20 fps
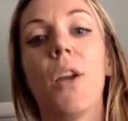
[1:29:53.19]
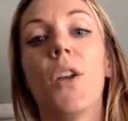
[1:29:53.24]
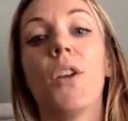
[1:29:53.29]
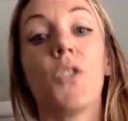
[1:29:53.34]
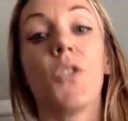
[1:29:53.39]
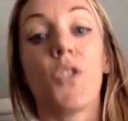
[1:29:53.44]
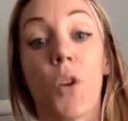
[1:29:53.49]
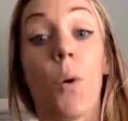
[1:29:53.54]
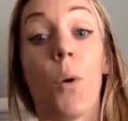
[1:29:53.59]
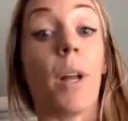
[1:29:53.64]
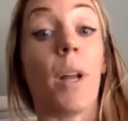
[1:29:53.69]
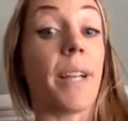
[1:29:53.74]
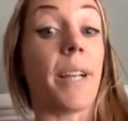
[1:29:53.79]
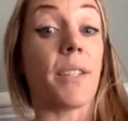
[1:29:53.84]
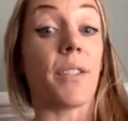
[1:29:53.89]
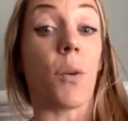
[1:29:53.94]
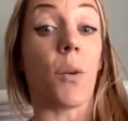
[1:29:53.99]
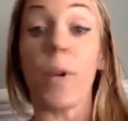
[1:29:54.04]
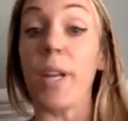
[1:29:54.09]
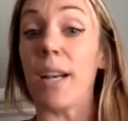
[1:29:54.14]
So on days
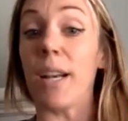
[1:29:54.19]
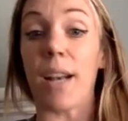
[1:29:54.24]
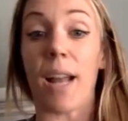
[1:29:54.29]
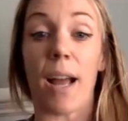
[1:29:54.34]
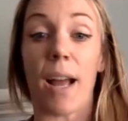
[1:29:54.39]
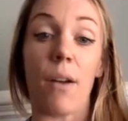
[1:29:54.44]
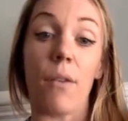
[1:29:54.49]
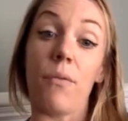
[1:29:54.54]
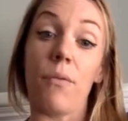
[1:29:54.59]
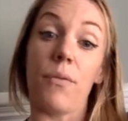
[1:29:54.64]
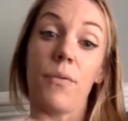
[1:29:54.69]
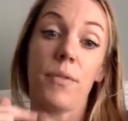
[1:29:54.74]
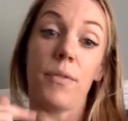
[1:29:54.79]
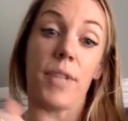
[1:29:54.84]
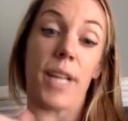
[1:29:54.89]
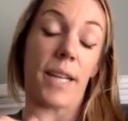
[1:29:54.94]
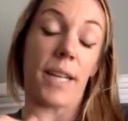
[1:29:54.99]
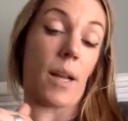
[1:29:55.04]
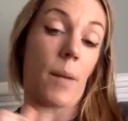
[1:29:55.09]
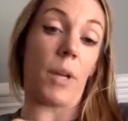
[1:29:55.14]
that we didn't have
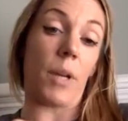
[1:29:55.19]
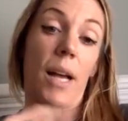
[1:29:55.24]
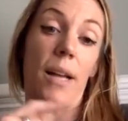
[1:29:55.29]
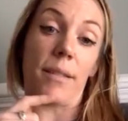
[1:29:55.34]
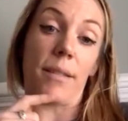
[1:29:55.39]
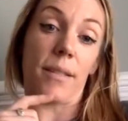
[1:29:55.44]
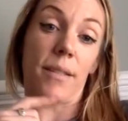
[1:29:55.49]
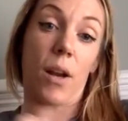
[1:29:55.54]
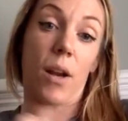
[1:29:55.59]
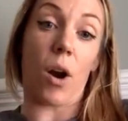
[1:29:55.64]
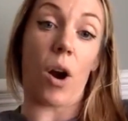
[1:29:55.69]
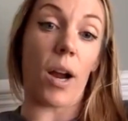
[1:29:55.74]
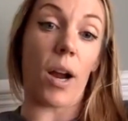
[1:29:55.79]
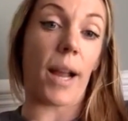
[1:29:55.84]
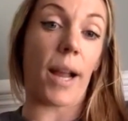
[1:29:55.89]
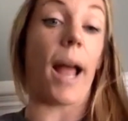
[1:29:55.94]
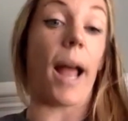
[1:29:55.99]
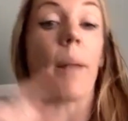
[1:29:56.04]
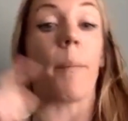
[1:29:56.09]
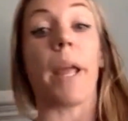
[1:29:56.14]
daytime classes at our
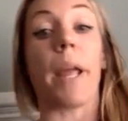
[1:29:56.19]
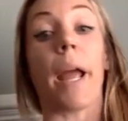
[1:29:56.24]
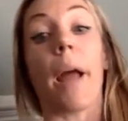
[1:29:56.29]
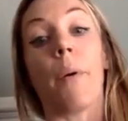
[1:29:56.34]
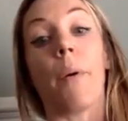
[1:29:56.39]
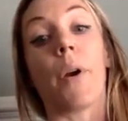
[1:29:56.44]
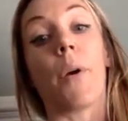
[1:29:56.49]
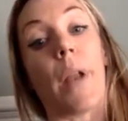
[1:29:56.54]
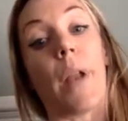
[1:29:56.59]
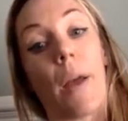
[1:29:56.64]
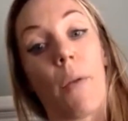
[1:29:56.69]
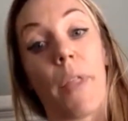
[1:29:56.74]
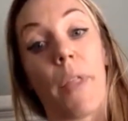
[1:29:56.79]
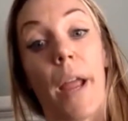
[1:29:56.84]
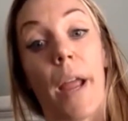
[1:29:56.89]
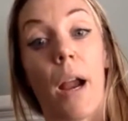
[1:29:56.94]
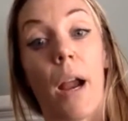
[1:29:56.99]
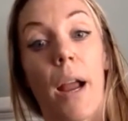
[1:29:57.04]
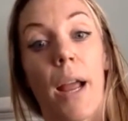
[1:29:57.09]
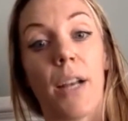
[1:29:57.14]
academy, I would go down
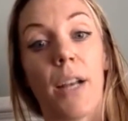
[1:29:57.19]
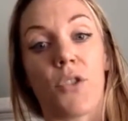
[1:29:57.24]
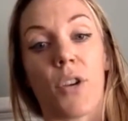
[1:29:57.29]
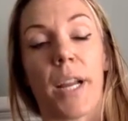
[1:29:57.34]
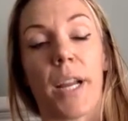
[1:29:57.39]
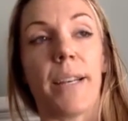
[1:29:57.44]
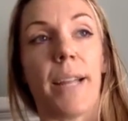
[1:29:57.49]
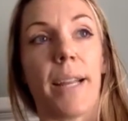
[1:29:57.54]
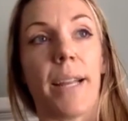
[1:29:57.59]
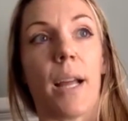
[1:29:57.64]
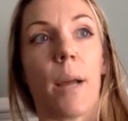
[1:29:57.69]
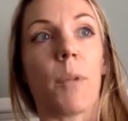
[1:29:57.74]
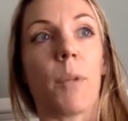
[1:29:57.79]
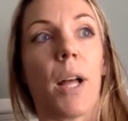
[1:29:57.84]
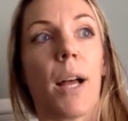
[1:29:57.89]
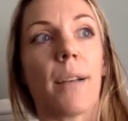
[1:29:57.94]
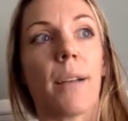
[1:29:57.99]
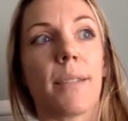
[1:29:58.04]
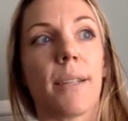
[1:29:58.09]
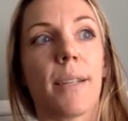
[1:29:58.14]
there and train daytime
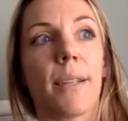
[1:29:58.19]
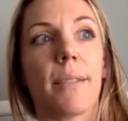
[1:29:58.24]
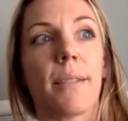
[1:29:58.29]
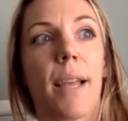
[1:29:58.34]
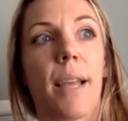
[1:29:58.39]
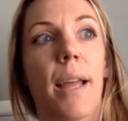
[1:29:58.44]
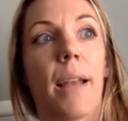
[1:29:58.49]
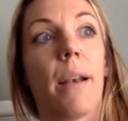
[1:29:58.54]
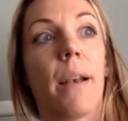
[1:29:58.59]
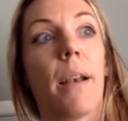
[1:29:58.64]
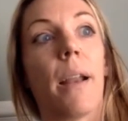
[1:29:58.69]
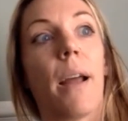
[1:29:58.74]
classes. And